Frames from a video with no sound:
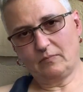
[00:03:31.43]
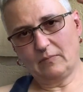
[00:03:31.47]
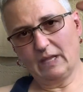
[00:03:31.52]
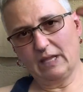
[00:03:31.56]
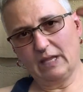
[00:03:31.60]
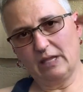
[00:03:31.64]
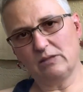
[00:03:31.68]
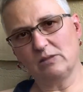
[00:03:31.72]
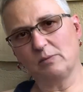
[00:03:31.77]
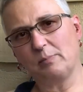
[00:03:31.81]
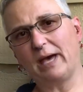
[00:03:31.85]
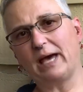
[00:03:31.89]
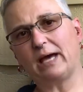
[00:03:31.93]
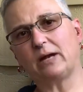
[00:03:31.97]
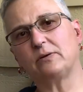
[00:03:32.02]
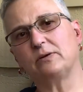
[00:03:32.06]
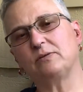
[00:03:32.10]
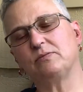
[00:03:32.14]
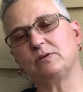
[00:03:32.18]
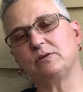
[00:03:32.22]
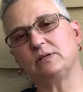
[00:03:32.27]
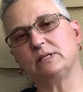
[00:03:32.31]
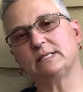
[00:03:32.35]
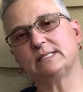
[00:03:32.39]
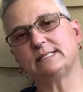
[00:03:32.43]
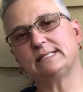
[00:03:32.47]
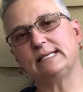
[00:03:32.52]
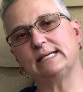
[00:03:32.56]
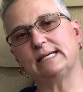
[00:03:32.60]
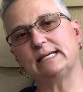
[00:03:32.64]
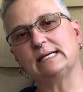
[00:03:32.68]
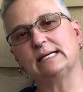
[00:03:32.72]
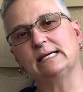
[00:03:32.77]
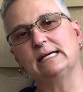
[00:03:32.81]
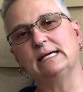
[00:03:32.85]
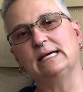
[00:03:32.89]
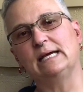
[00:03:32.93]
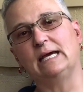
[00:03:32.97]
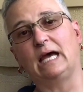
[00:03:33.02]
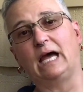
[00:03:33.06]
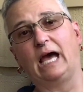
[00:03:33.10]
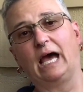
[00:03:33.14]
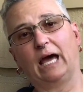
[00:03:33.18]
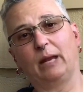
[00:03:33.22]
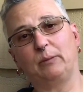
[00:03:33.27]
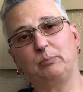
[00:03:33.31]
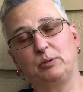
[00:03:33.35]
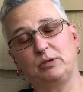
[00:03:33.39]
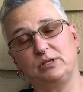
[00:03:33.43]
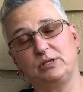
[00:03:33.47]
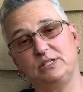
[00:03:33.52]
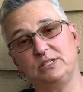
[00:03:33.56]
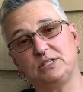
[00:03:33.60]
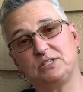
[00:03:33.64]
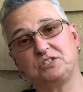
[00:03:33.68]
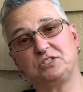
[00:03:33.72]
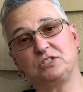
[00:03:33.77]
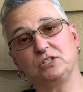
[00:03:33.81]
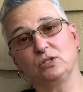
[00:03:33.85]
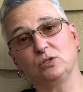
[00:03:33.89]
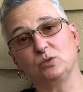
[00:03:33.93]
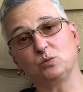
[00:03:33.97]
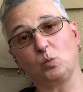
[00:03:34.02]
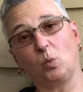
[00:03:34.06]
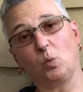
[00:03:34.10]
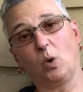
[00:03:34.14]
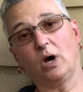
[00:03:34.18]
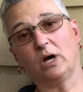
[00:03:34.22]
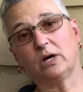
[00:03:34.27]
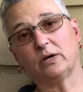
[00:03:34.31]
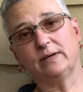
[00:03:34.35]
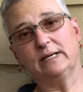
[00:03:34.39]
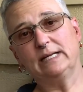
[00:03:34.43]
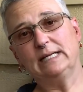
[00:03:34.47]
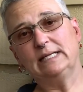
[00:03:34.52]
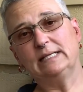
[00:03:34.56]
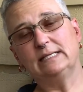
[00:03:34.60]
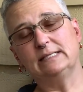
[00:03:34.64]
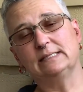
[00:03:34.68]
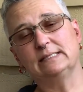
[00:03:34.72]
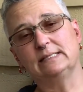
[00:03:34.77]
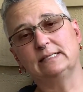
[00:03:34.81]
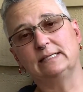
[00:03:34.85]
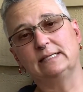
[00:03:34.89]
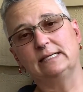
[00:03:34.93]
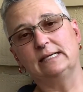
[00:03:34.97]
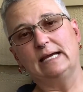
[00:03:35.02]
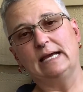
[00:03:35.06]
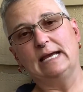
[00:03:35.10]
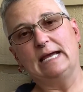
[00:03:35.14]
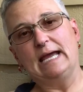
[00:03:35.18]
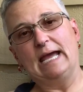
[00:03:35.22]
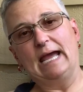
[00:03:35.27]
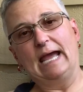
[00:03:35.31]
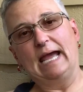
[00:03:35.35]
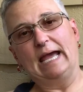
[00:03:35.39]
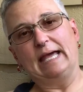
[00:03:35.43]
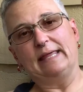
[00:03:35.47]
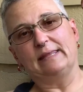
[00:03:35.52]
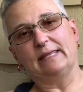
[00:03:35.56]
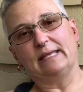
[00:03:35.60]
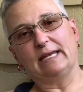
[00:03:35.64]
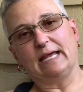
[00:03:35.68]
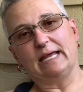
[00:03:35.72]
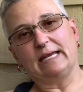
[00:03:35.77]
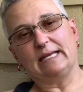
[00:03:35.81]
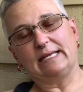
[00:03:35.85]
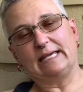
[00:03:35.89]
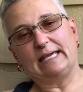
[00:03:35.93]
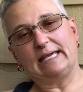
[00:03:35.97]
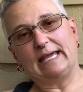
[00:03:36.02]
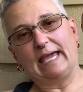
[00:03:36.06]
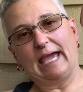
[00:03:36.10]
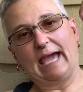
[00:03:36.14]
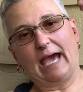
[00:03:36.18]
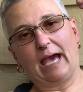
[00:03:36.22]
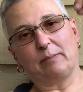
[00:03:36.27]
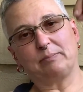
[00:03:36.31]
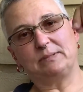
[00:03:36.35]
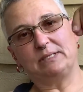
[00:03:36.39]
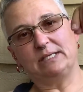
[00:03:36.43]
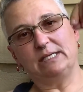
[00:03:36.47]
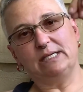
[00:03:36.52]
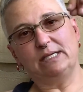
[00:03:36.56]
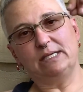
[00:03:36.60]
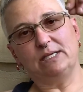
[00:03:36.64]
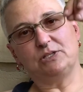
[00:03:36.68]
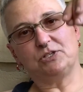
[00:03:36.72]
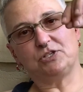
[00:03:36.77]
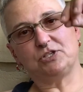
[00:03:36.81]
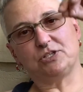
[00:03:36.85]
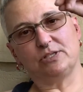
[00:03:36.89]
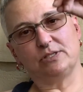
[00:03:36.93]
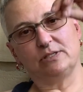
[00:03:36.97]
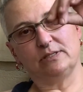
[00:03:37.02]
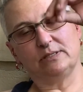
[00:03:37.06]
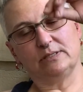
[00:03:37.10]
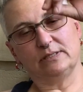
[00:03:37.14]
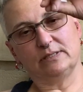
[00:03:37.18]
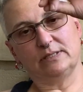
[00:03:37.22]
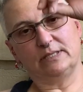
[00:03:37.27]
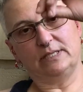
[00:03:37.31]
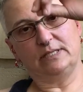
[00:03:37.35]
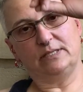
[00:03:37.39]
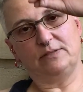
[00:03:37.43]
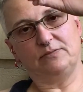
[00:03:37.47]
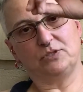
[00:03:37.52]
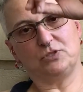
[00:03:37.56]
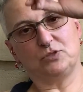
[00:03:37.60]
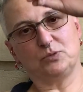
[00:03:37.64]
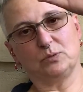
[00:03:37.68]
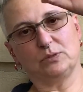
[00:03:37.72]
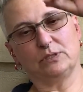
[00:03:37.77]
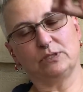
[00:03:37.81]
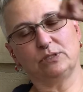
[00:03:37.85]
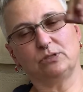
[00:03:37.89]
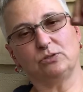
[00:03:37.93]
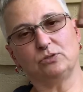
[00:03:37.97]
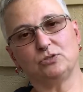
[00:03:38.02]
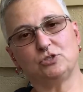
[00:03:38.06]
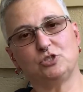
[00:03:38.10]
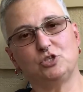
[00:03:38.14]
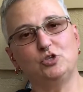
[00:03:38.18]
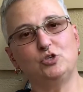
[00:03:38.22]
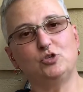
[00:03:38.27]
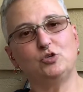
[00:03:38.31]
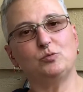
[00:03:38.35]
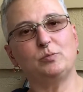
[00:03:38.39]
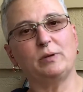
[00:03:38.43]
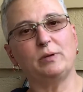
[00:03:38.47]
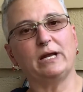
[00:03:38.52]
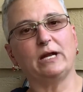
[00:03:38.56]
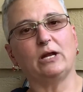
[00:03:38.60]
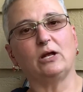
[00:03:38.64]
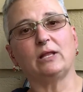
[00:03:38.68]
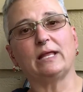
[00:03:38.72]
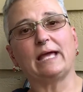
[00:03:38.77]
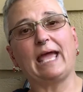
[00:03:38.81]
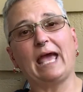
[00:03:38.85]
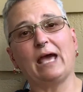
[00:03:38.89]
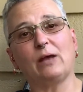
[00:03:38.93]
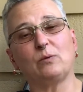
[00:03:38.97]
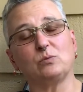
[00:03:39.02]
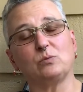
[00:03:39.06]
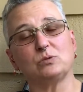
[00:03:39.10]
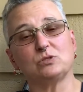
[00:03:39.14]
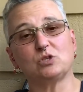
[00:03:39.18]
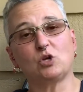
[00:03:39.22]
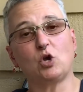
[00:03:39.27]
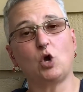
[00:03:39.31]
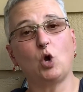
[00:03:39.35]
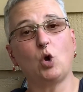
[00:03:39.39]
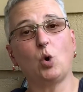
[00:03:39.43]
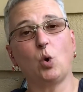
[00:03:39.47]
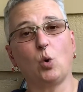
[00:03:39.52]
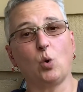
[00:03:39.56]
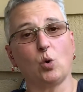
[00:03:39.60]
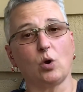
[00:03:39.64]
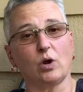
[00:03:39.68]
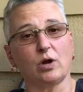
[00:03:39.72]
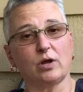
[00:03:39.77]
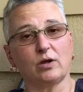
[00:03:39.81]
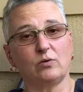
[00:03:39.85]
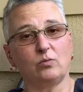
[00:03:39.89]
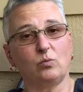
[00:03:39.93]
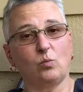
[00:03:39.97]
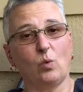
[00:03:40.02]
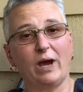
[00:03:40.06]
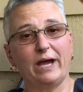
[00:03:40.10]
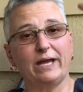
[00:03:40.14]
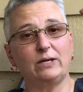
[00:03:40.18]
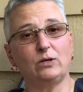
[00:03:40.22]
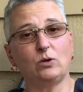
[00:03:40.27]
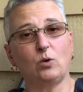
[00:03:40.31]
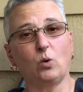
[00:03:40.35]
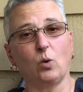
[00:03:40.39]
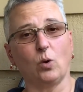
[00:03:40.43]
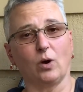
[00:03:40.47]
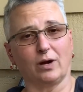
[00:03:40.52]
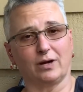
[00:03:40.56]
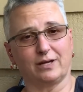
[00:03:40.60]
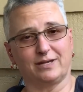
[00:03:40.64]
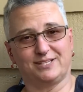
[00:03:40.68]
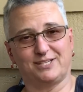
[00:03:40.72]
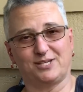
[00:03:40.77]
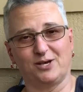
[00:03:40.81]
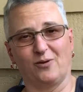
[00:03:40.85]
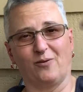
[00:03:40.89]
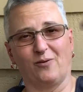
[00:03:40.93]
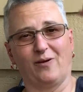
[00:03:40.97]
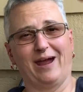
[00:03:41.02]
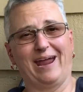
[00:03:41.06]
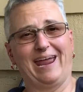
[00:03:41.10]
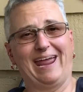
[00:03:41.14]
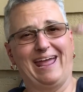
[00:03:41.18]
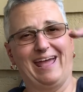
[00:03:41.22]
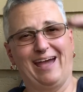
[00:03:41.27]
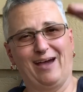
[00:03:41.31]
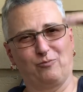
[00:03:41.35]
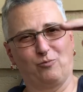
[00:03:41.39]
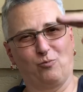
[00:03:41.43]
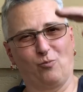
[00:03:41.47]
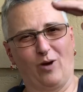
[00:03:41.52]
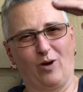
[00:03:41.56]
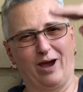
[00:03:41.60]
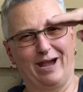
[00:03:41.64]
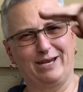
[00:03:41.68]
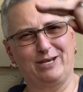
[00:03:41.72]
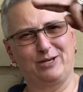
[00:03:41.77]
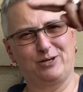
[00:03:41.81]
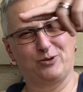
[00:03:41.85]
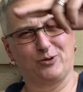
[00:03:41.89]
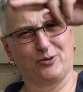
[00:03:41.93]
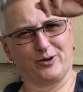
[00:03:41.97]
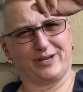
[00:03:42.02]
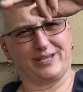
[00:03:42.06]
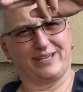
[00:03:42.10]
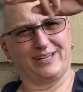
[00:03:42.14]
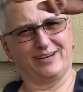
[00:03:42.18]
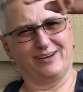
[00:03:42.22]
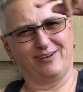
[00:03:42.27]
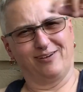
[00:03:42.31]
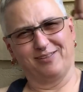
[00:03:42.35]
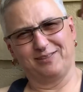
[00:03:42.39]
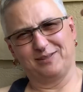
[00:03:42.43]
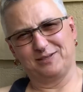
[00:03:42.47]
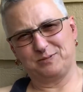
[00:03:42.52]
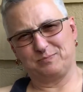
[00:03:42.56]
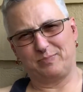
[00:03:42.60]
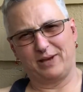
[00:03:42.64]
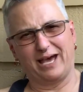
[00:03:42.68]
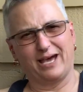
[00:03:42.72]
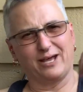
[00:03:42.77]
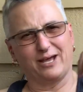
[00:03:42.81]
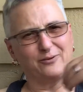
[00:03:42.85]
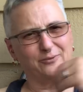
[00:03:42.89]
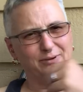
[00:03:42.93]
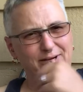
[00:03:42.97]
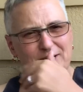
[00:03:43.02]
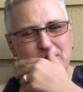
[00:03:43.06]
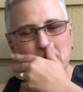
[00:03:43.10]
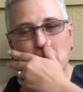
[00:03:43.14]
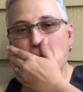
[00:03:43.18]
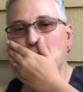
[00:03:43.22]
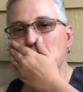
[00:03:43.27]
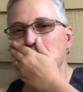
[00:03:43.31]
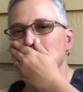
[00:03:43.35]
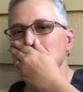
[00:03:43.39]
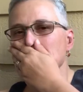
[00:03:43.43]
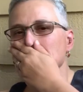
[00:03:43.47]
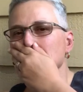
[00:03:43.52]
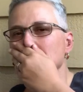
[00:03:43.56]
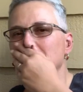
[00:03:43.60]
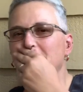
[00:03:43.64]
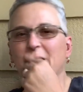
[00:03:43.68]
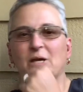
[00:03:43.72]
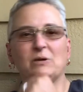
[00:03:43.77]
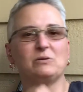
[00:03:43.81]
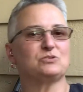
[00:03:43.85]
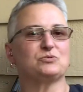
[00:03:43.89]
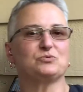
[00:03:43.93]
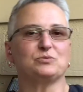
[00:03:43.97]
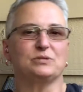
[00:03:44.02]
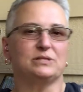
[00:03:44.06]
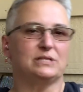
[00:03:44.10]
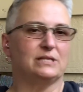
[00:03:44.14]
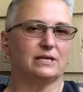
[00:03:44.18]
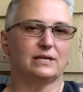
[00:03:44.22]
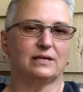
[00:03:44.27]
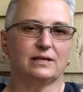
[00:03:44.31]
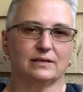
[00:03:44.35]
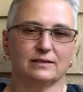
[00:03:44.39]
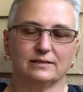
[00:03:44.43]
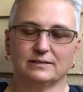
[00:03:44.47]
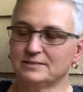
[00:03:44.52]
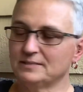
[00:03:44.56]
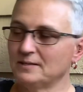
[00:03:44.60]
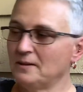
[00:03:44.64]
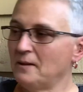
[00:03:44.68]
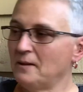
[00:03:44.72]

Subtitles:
The battery for this thing, I'd put distilled water in it, and then I capped each individual little tube, and all I had was cork, wine cork. So I had wine cork in all this battery. It was ridiculous.